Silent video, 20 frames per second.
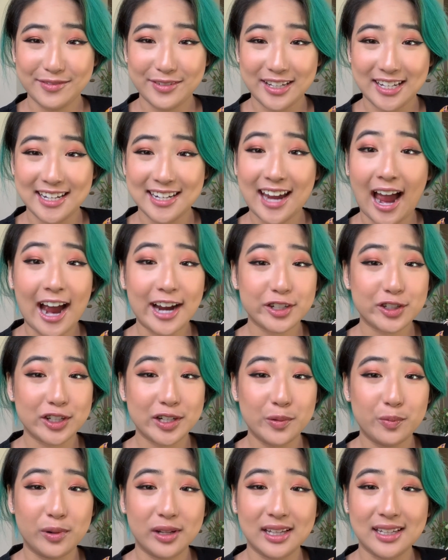He
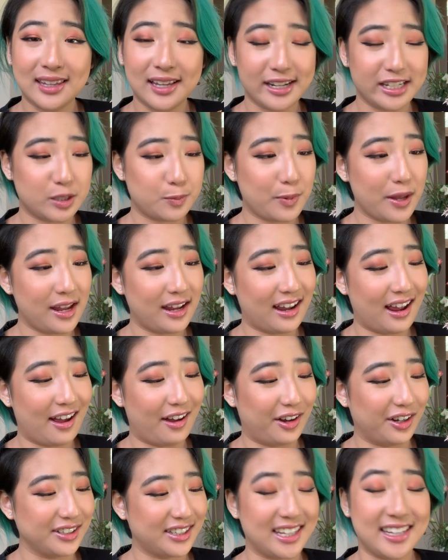actually really likes being
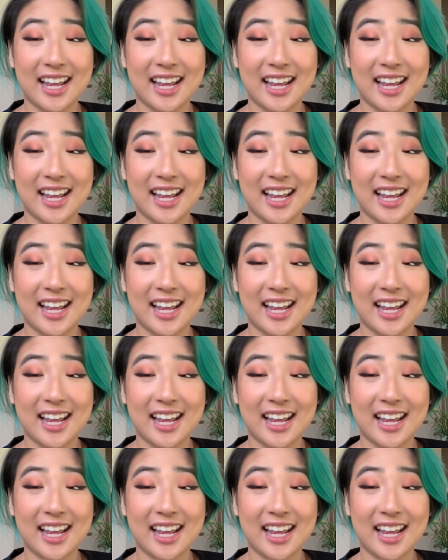held,